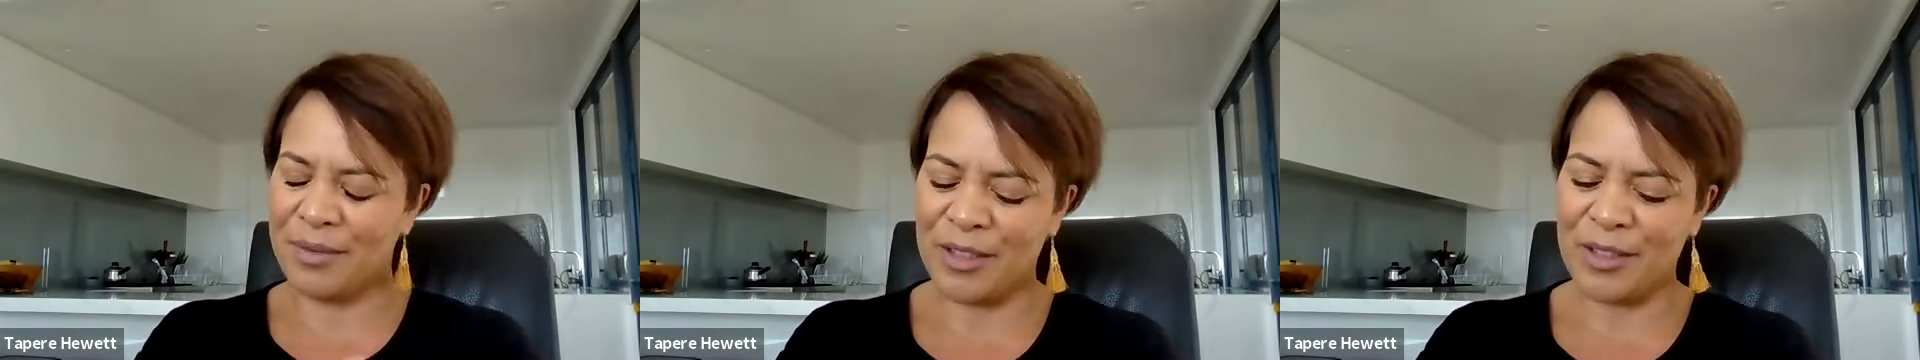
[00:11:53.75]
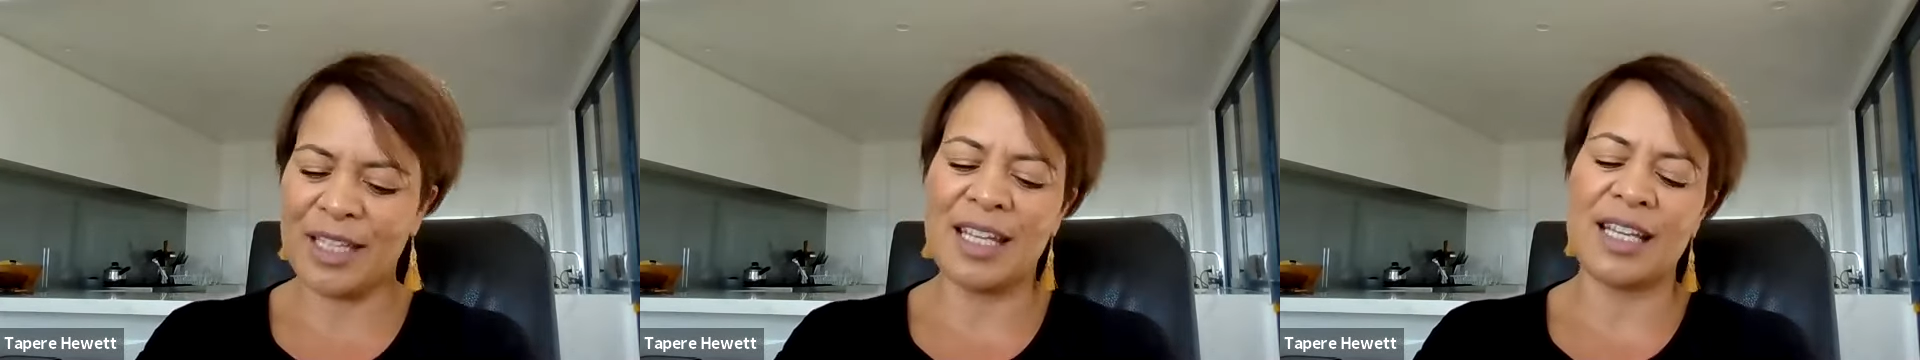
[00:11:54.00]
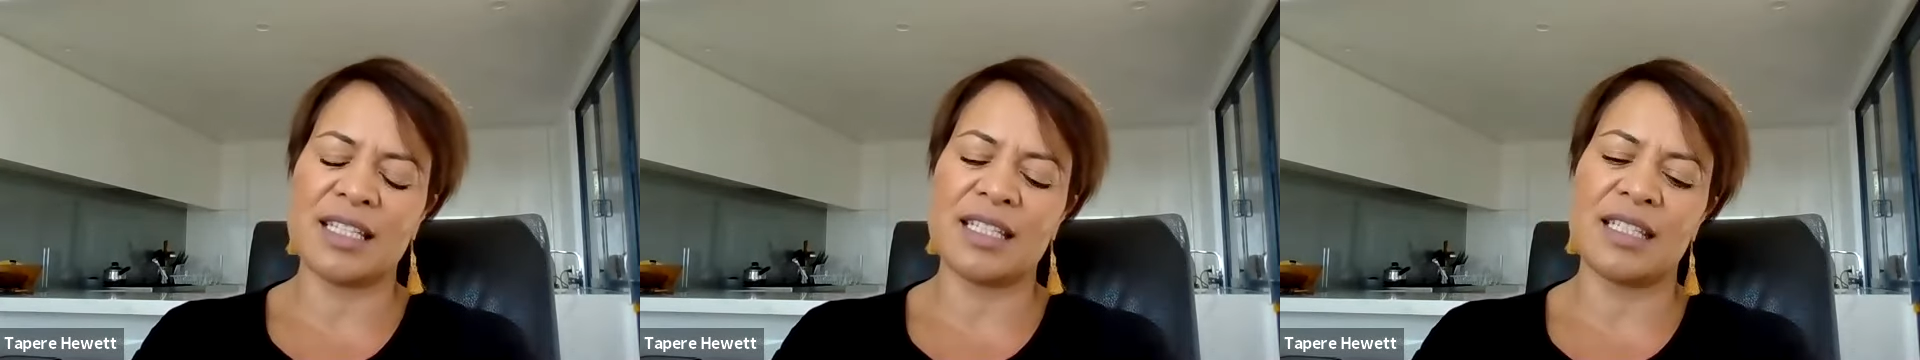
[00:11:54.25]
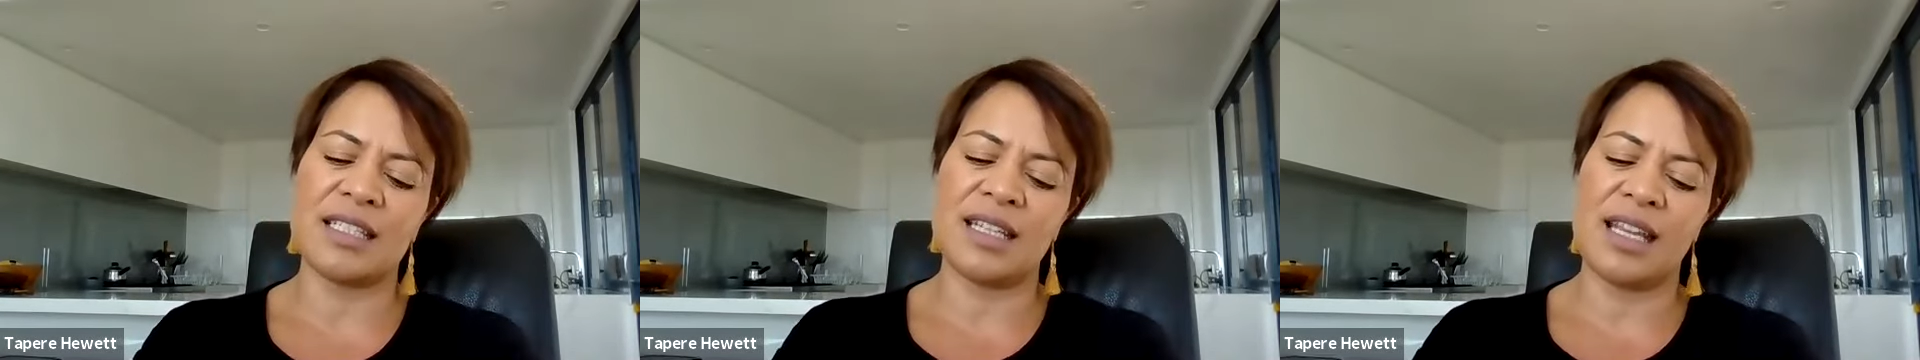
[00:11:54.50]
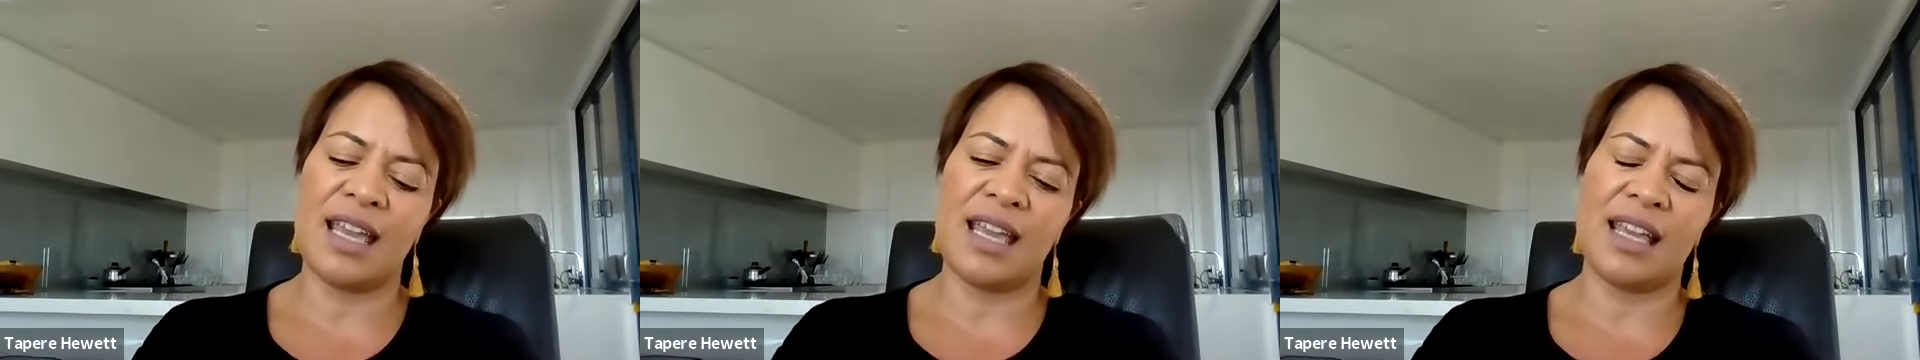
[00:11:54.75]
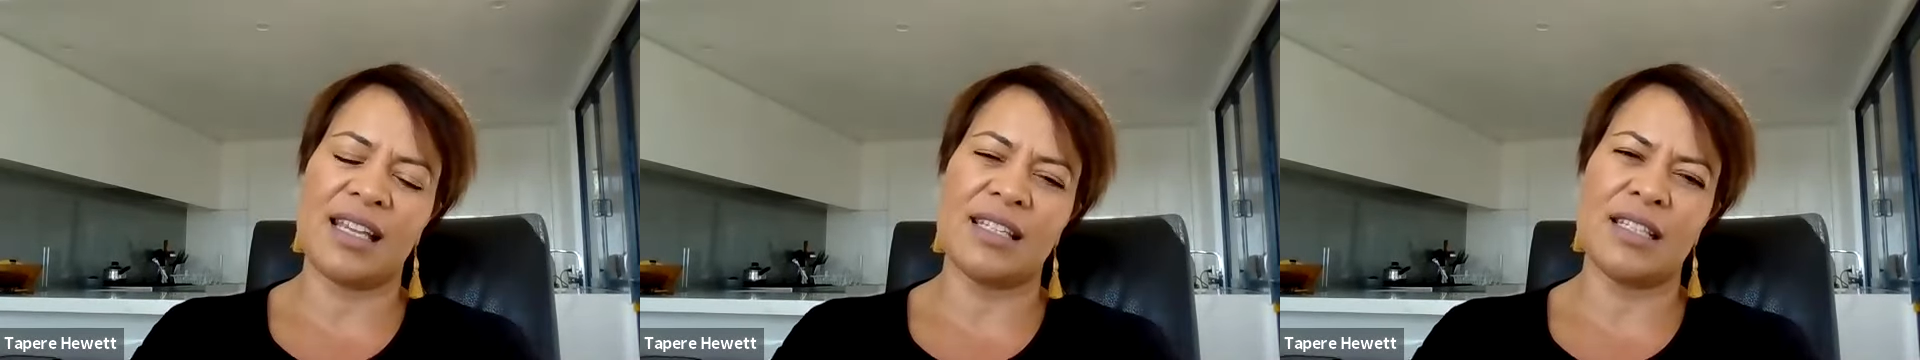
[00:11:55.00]
you know, connected,
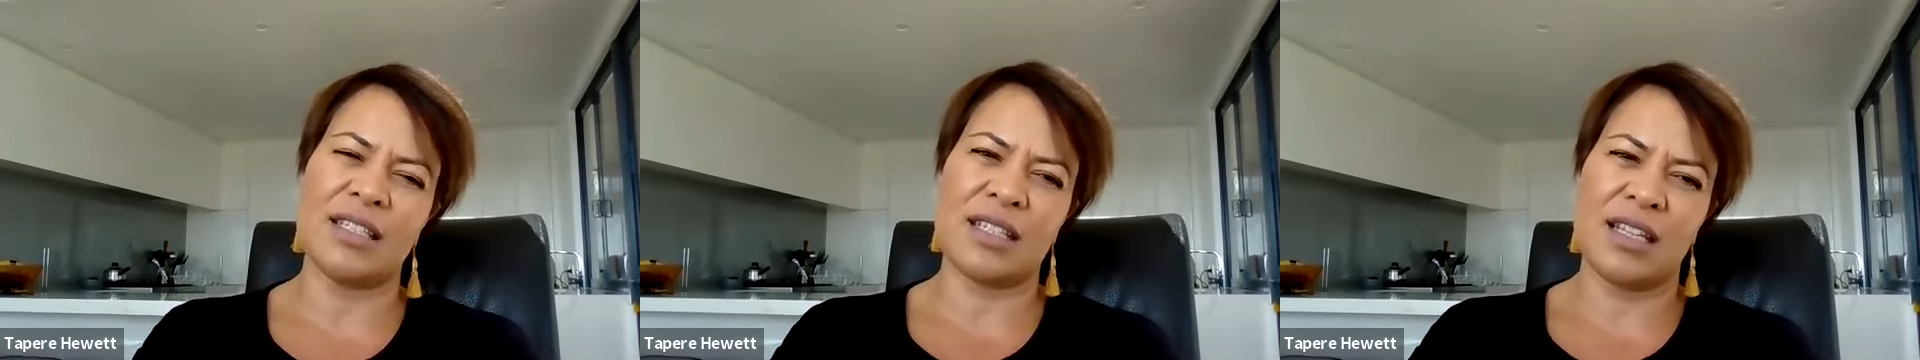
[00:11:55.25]
and